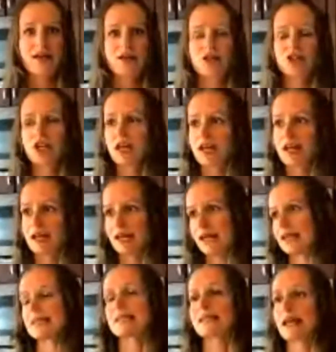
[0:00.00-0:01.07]
She
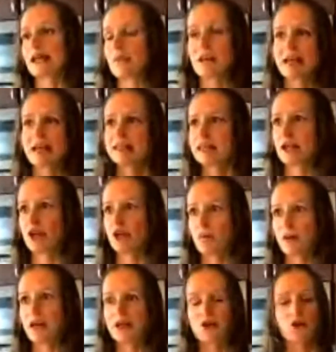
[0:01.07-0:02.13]
is an amazing
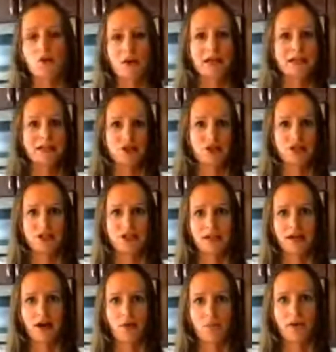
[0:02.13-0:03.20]
human who, in addition
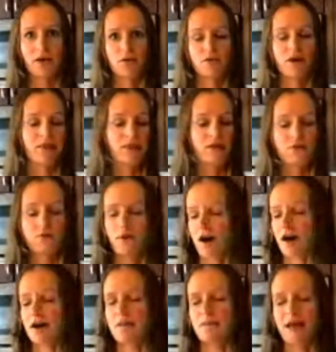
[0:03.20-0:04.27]
to helping run the
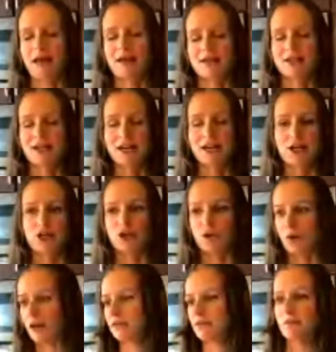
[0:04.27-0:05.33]
farm and do
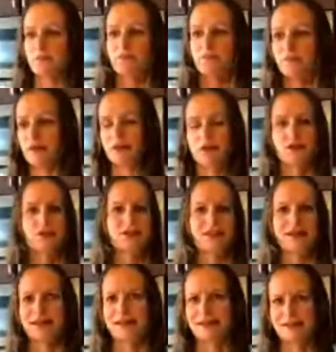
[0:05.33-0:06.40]
all of the bills
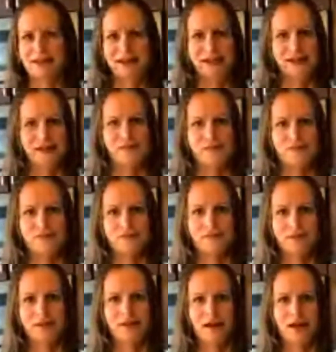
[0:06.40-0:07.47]
and
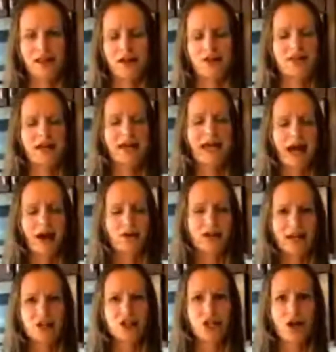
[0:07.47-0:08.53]
a lot of the
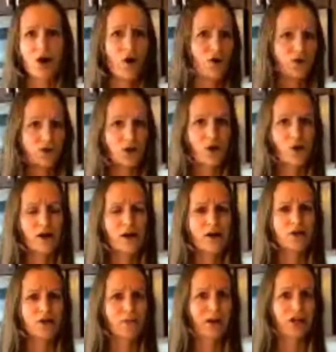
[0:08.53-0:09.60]
accounting, she also,
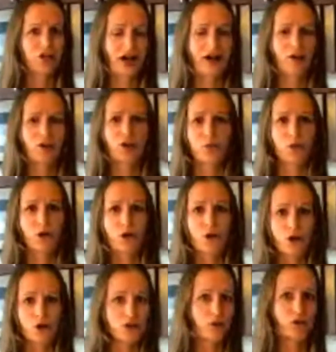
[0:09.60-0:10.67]
during my childhood, would
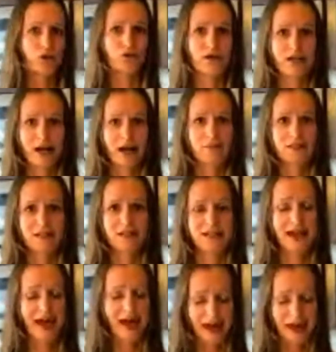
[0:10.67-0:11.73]
cook 2 to 3 times a
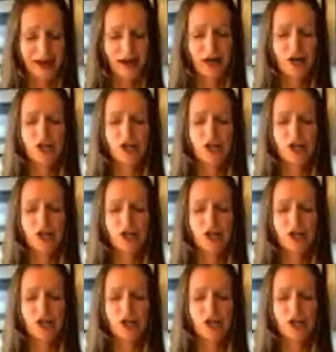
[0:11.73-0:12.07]
day.